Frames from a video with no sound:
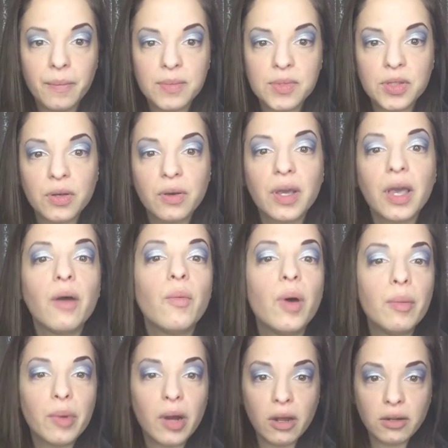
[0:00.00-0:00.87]
So I got
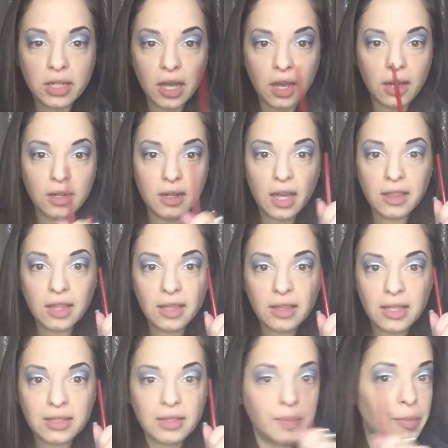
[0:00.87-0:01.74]
one brow done. I
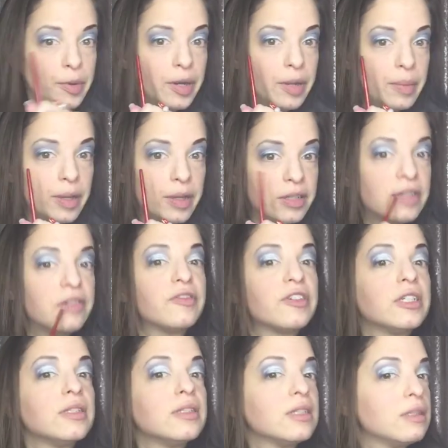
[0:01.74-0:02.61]
think that's a pretty big
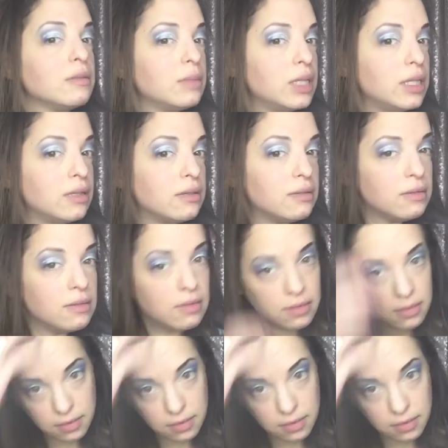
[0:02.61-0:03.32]
difference. I mean,